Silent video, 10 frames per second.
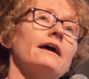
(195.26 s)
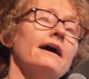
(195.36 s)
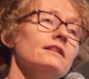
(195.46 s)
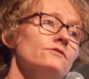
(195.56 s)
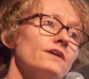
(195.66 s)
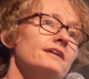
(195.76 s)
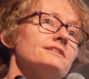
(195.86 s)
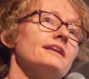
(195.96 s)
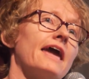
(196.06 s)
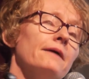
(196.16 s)

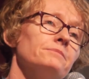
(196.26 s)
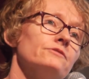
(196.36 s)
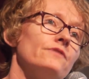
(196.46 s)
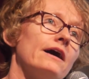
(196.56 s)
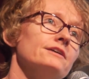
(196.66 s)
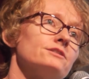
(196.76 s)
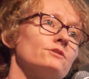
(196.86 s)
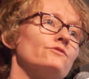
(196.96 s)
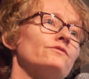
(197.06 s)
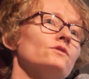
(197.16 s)
elevates and amplifies
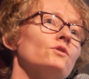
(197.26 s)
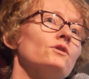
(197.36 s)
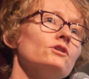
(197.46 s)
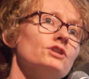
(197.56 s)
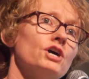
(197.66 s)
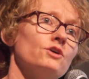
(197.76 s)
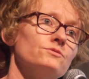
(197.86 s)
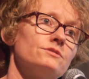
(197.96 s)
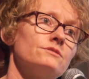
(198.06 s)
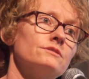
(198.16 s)
the floral
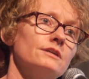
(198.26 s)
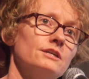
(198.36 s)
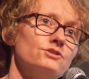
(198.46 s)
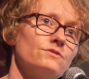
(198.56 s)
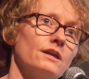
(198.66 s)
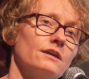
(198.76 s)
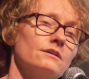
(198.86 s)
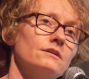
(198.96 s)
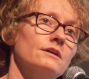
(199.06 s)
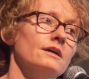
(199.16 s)
notes in a drink.